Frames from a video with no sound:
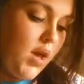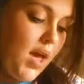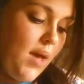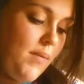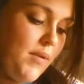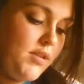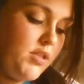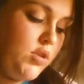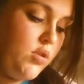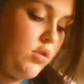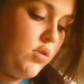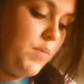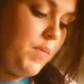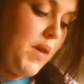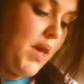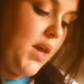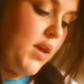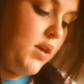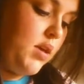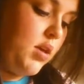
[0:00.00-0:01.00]
toothpick,
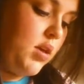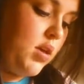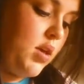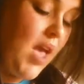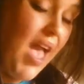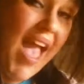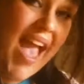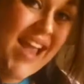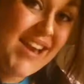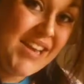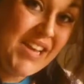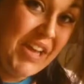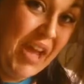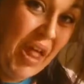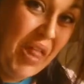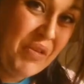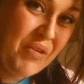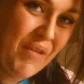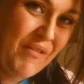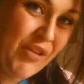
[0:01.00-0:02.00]
any color of your
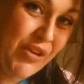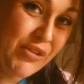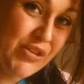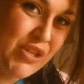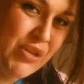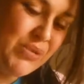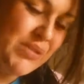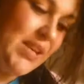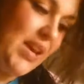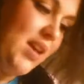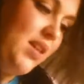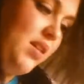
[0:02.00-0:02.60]
choosing. And